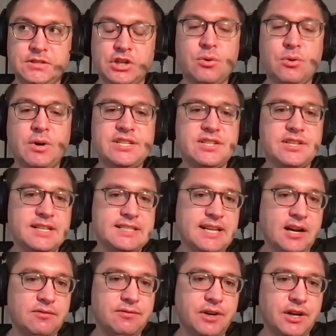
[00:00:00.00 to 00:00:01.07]
The question is,
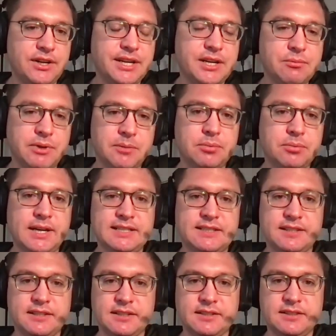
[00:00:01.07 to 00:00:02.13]
how far can we press
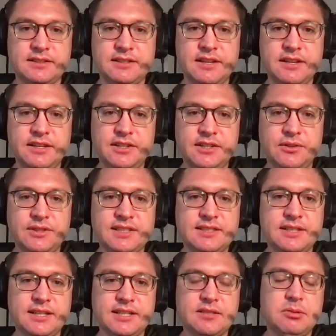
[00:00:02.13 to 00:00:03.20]
this? You know, does
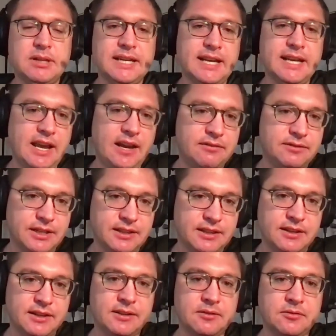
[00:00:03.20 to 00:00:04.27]
it explain
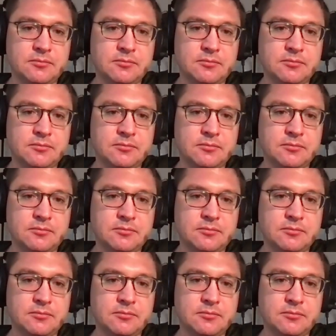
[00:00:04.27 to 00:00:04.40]
everything?